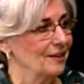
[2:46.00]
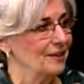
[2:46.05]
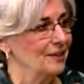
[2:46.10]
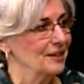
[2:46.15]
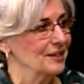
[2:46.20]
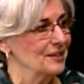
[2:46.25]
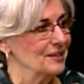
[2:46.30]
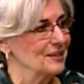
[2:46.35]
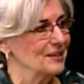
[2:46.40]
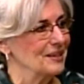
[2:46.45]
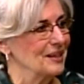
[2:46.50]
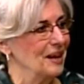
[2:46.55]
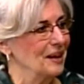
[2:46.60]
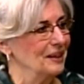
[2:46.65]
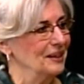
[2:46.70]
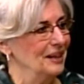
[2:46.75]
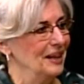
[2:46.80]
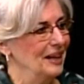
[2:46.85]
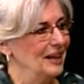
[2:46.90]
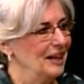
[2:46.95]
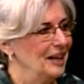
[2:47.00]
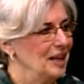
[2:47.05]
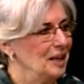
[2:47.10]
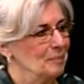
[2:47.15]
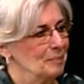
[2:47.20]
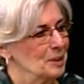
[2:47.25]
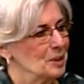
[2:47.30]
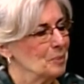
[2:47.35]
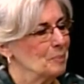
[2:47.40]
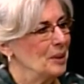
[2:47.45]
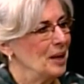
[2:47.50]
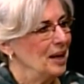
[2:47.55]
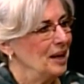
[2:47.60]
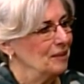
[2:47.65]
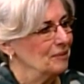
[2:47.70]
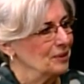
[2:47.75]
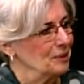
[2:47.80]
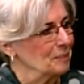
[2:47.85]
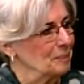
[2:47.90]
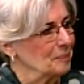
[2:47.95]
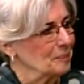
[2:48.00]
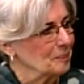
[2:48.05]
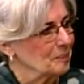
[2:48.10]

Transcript: this uh, Ain't Misbehavin'.